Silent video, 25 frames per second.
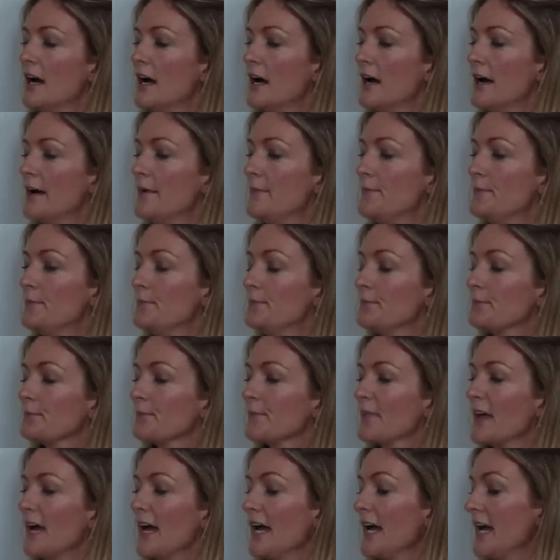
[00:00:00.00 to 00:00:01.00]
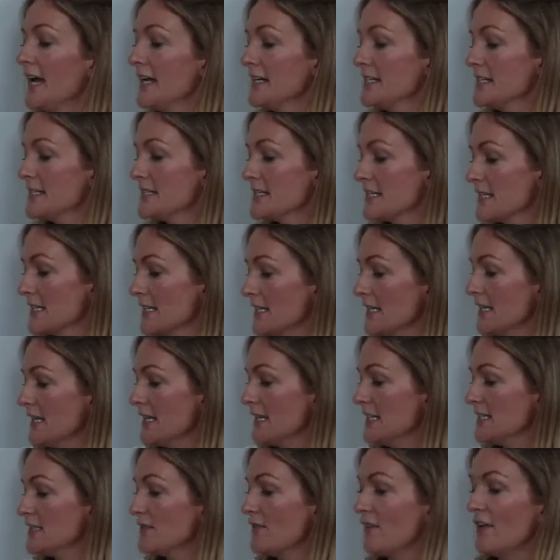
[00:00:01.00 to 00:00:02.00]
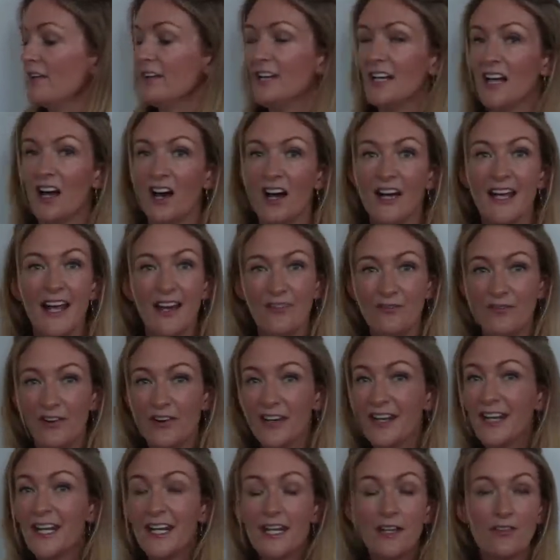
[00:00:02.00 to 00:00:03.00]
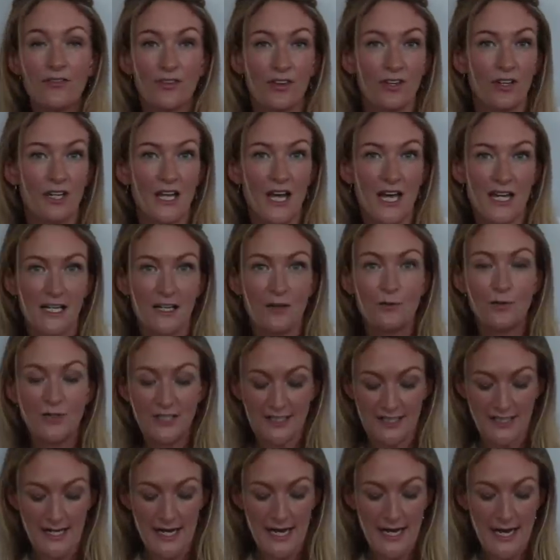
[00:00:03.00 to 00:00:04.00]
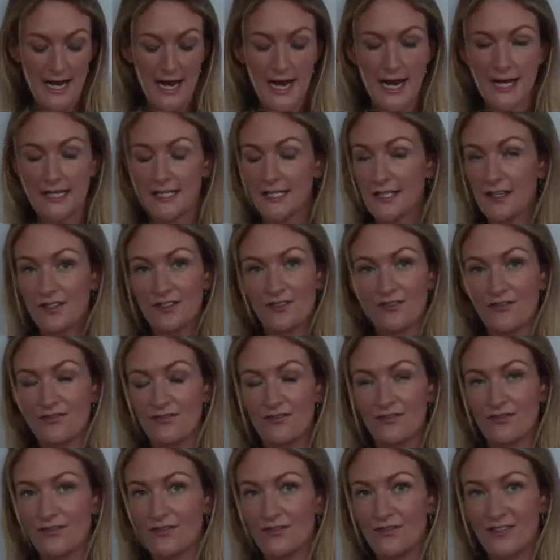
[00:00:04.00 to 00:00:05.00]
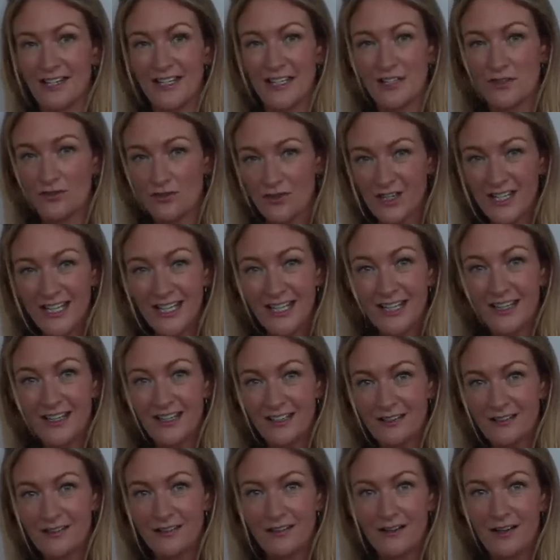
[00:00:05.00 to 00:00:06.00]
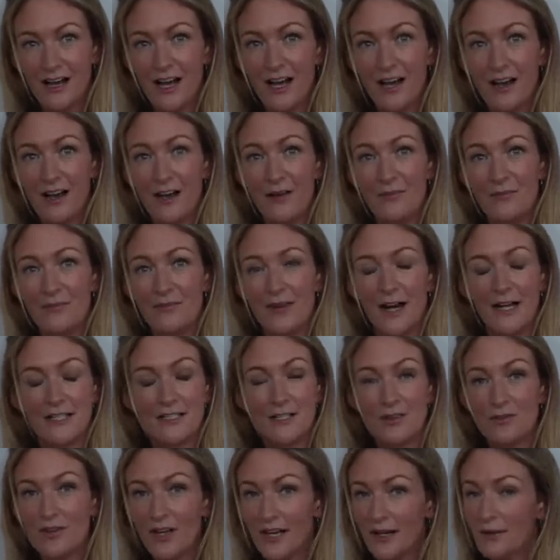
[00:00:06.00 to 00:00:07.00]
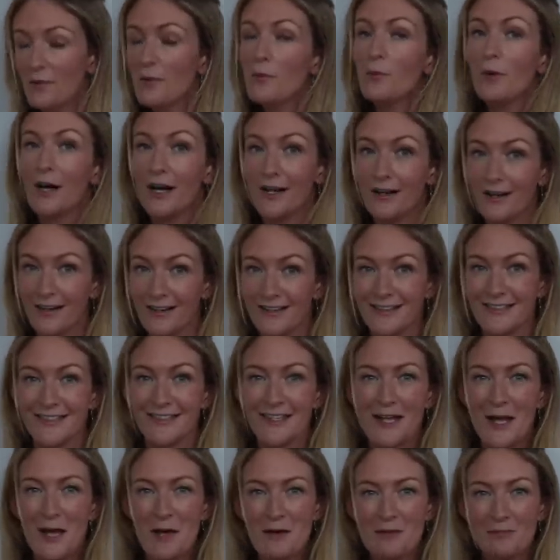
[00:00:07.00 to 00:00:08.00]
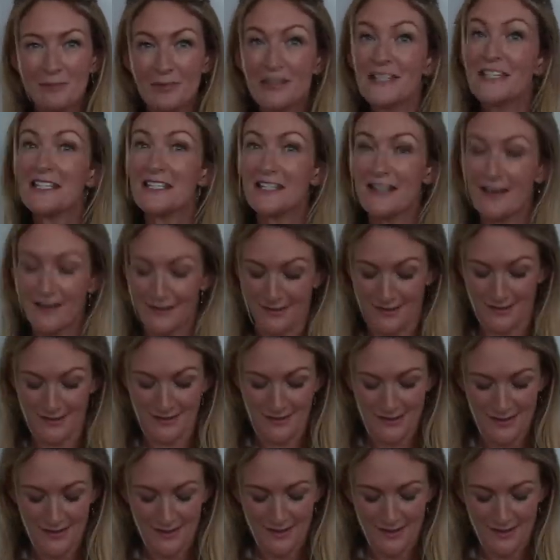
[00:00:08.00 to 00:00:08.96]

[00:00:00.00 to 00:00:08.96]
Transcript: And it's very light and very even, and I would say it doesn't really streak. I don't know how it works, but it does.